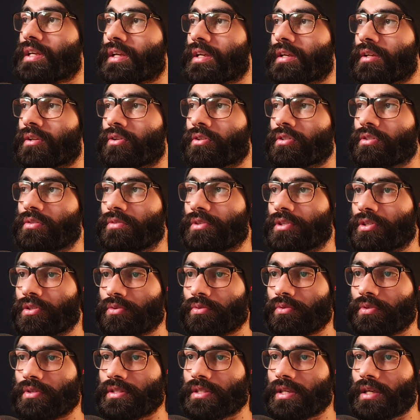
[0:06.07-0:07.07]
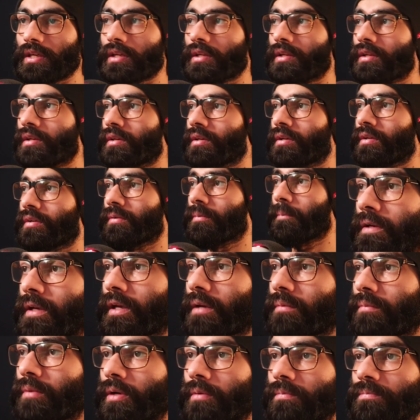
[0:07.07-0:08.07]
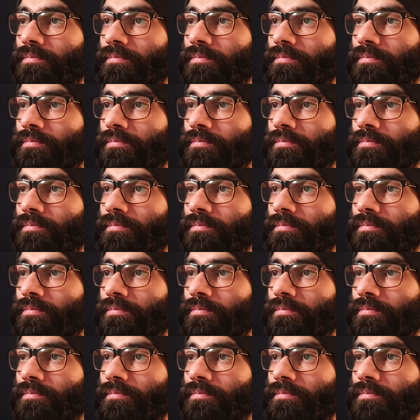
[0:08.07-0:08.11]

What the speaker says: cannot switch to the second camera.